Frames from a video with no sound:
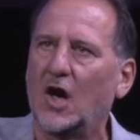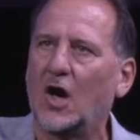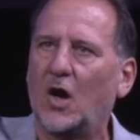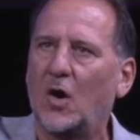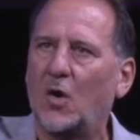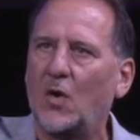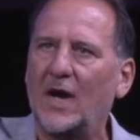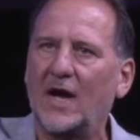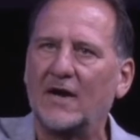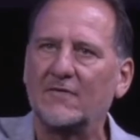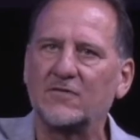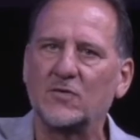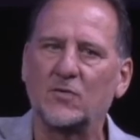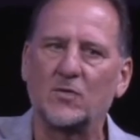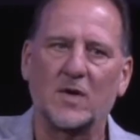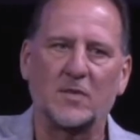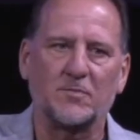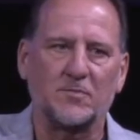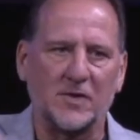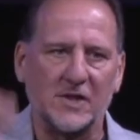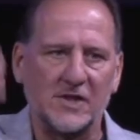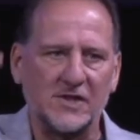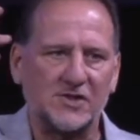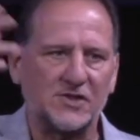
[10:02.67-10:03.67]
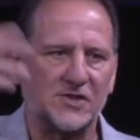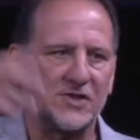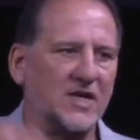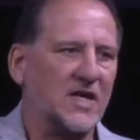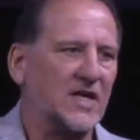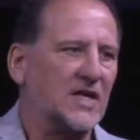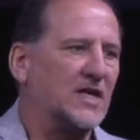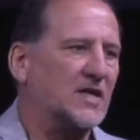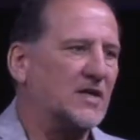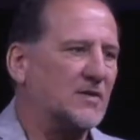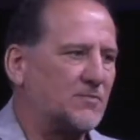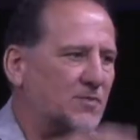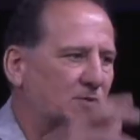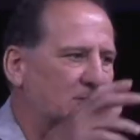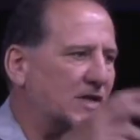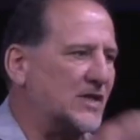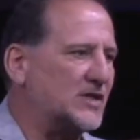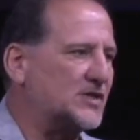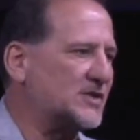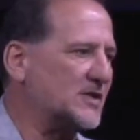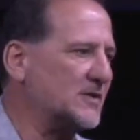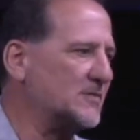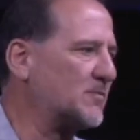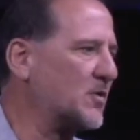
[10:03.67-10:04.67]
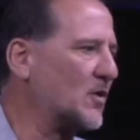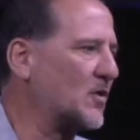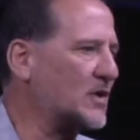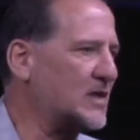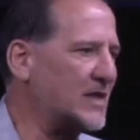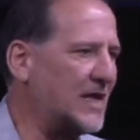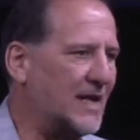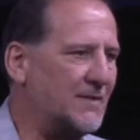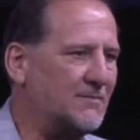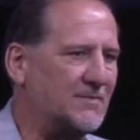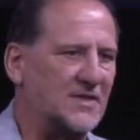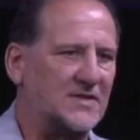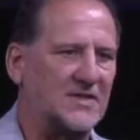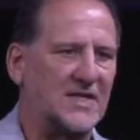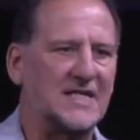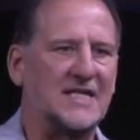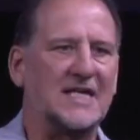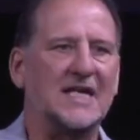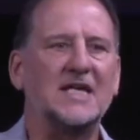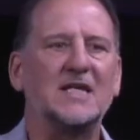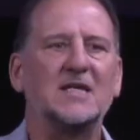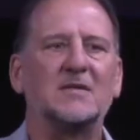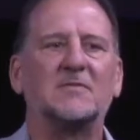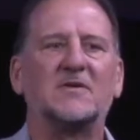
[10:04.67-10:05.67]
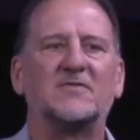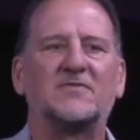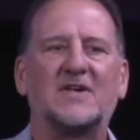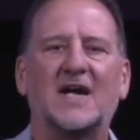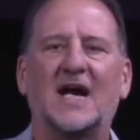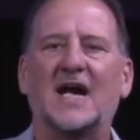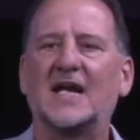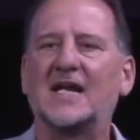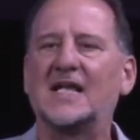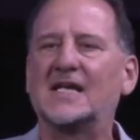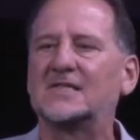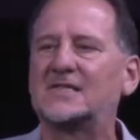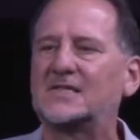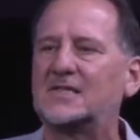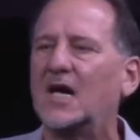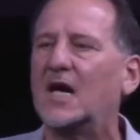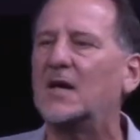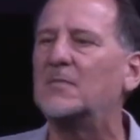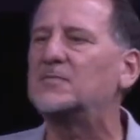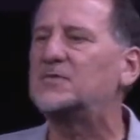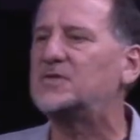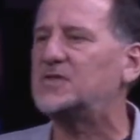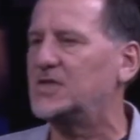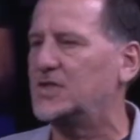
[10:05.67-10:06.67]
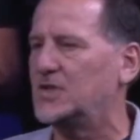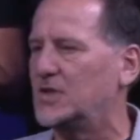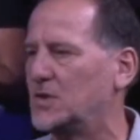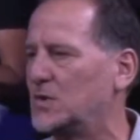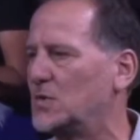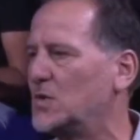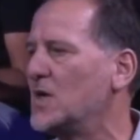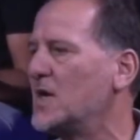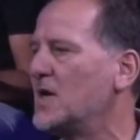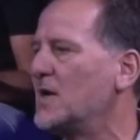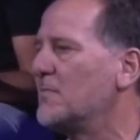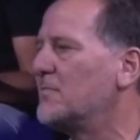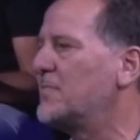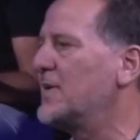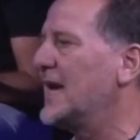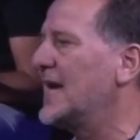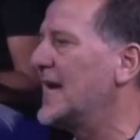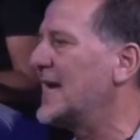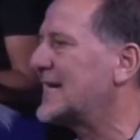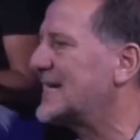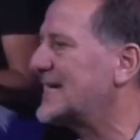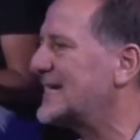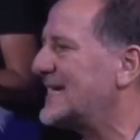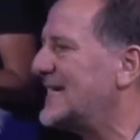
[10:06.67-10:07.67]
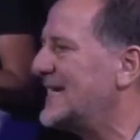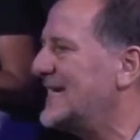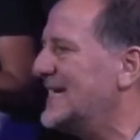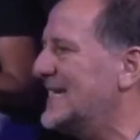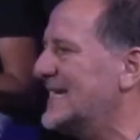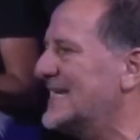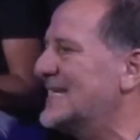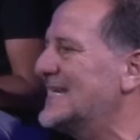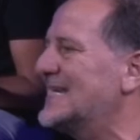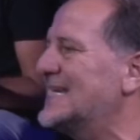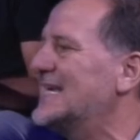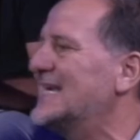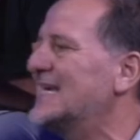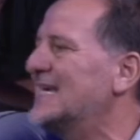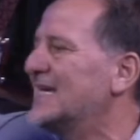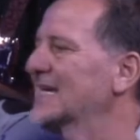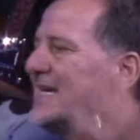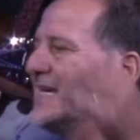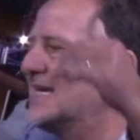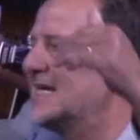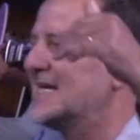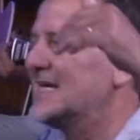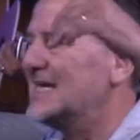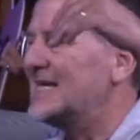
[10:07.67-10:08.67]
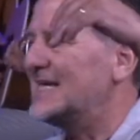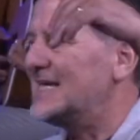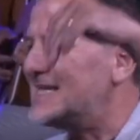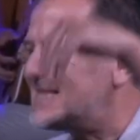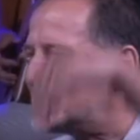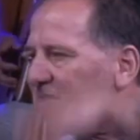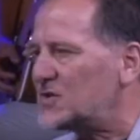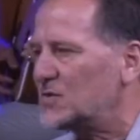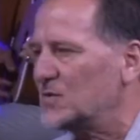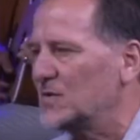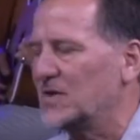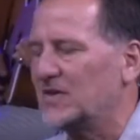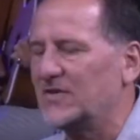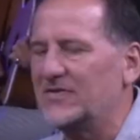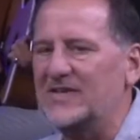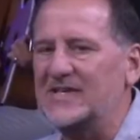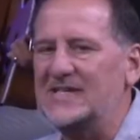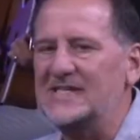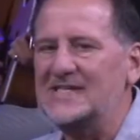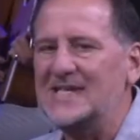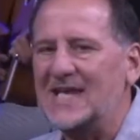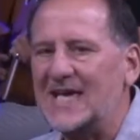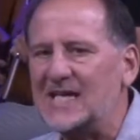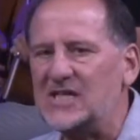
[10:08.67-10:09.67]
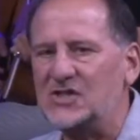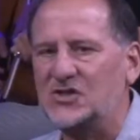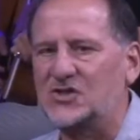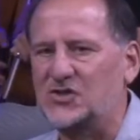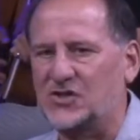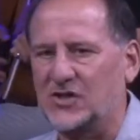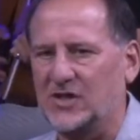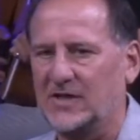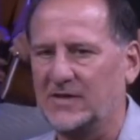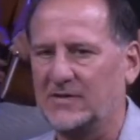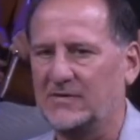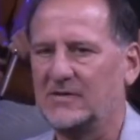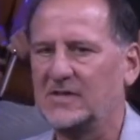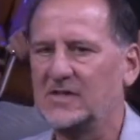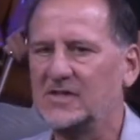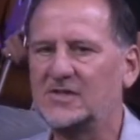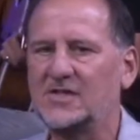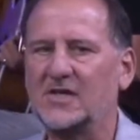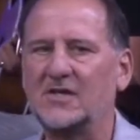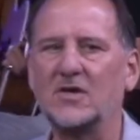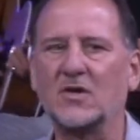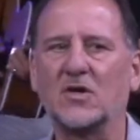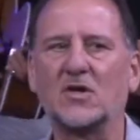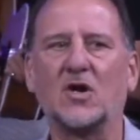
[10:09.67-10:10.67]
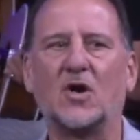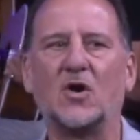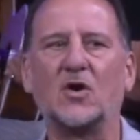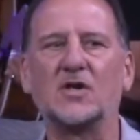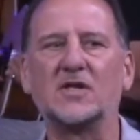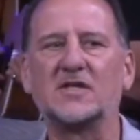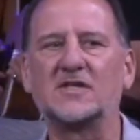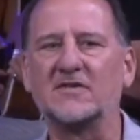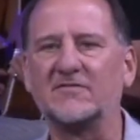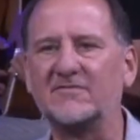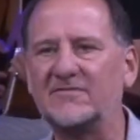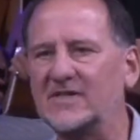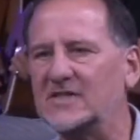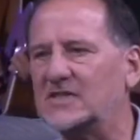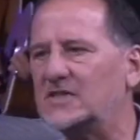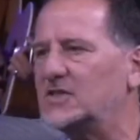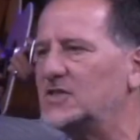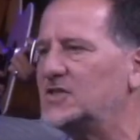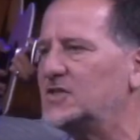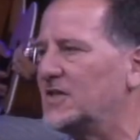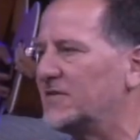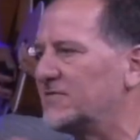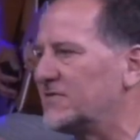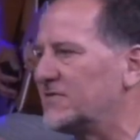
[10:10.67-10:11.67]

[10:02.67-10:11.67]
go everywhere, preach preach and proclaim that the kingdom of God has come to you back in Israel, the nation. So they're going to village